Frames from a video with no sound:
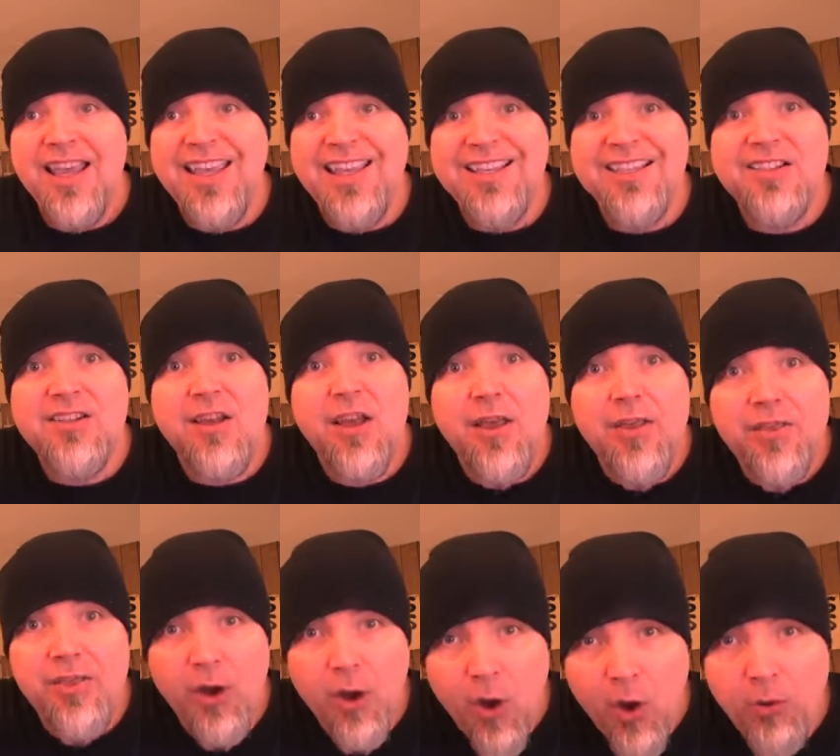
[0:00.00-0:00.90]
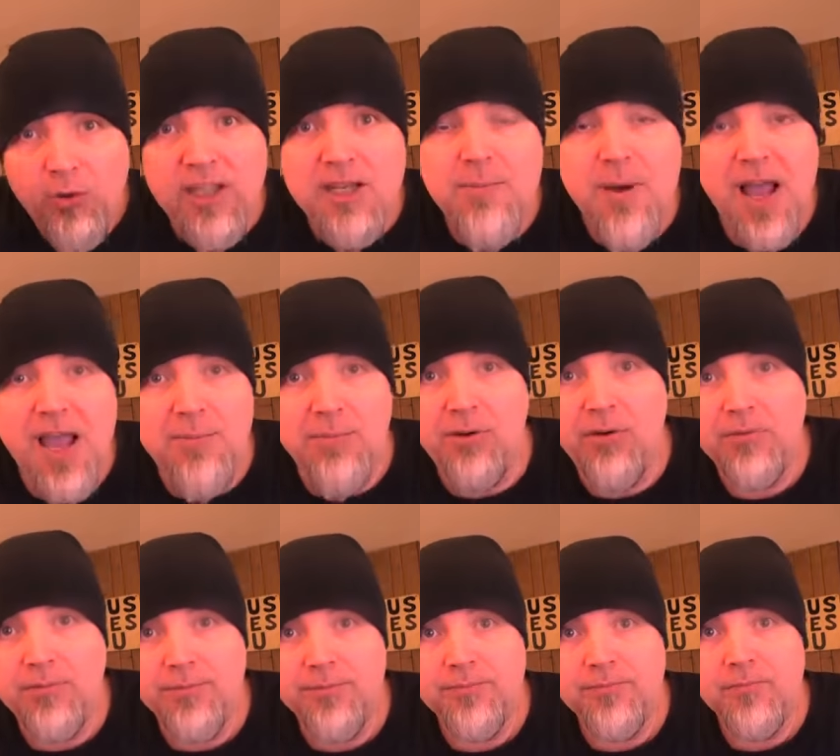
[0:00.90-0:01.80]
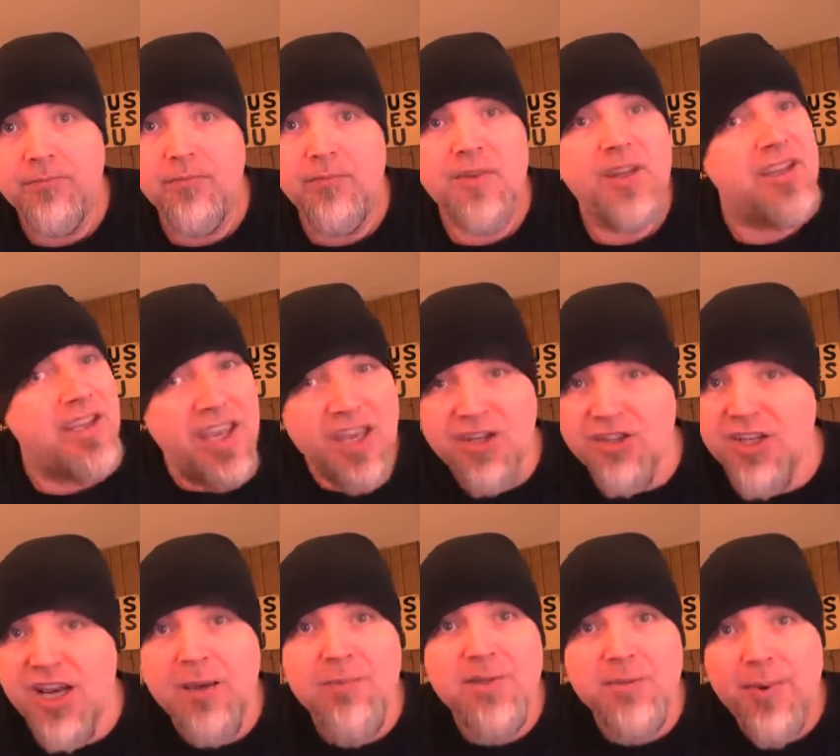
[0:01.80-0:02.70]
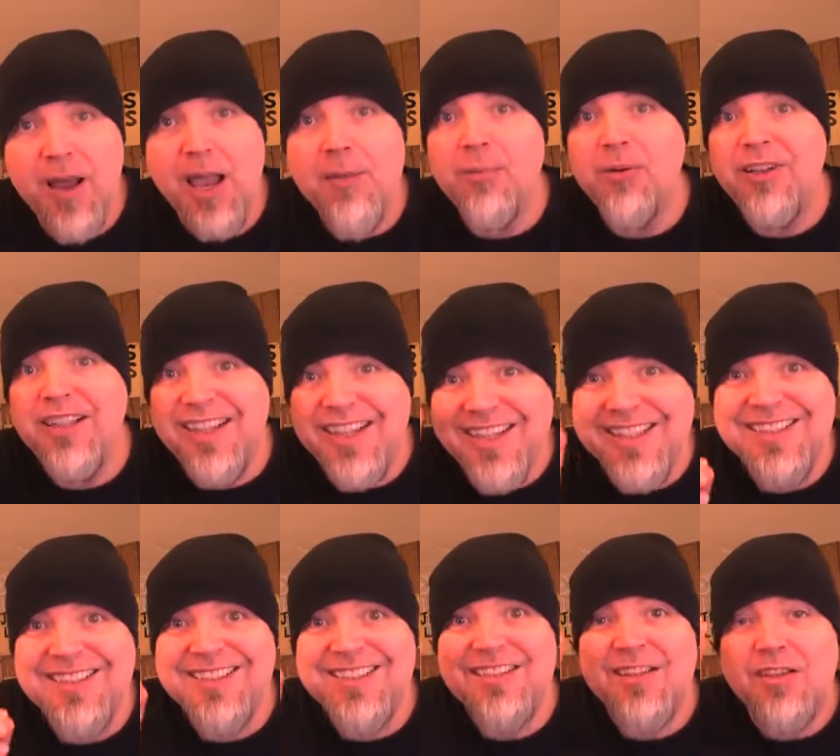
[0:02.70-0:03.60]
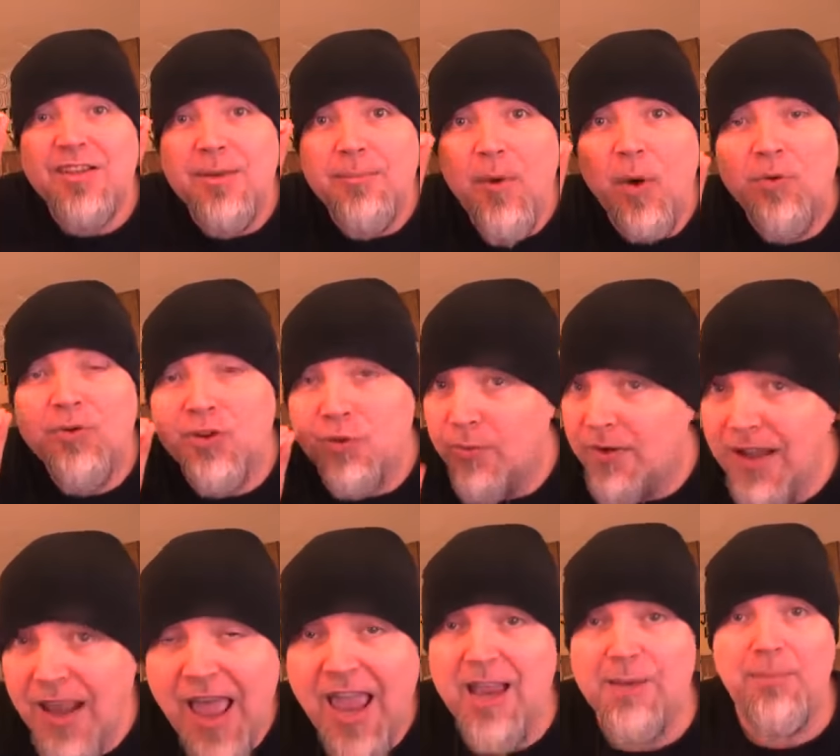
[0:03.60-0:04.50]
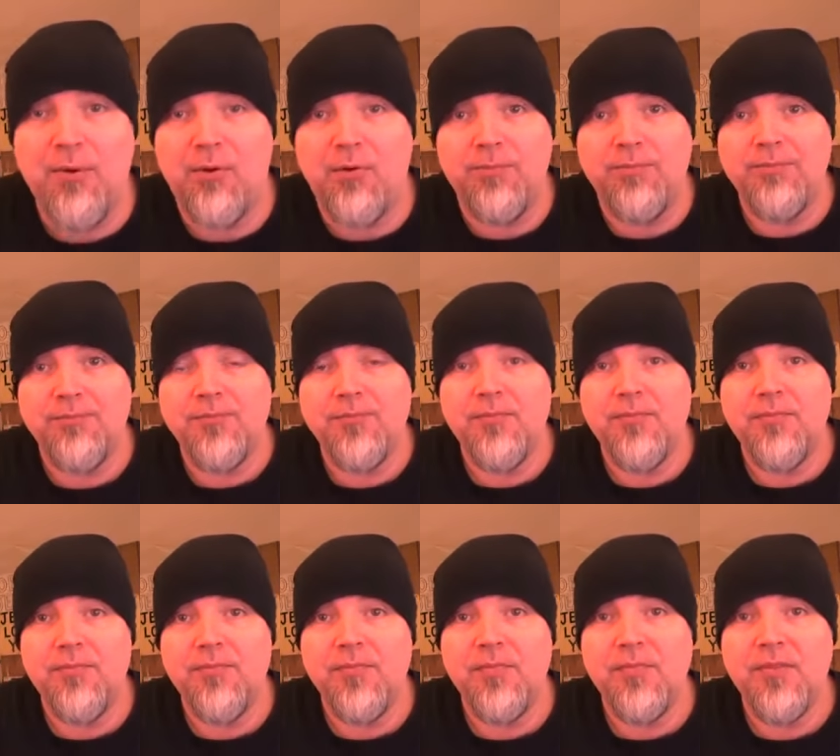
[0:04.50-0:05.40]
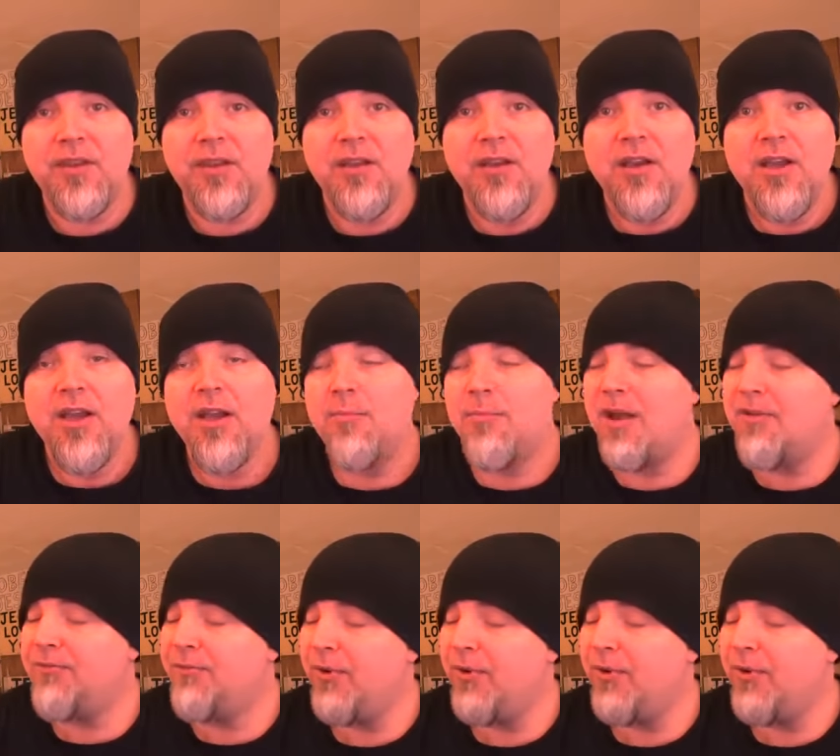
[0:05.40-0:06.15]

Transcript: is the Holy Bible. The King James Bible is the most reliable. My